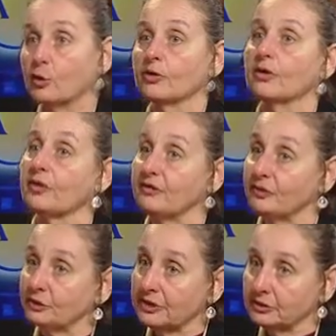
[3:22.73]
or that they
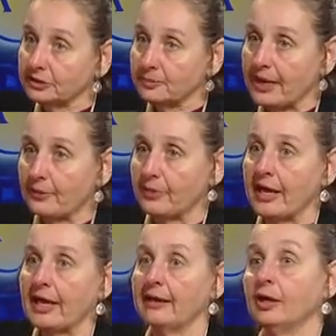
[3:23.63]
feel guilt about
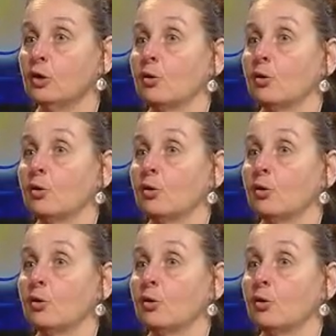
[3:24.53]
that,